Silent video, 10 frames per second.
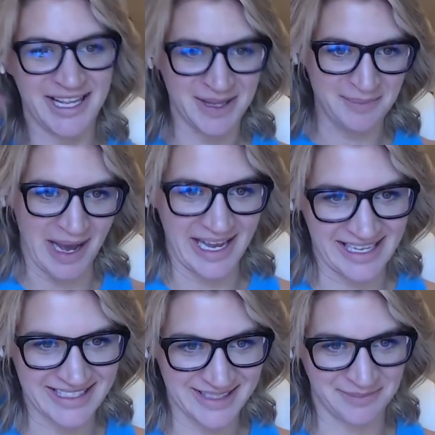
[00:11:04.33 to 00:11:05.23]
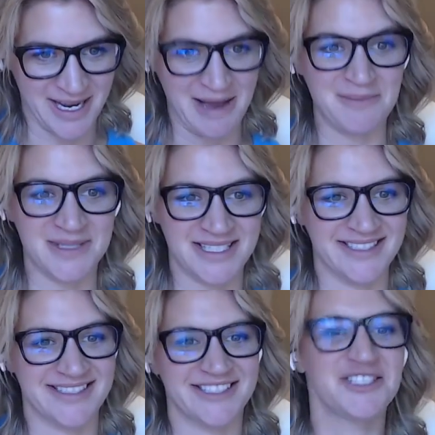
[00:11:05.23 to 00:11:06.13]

and the buy-in sometimes is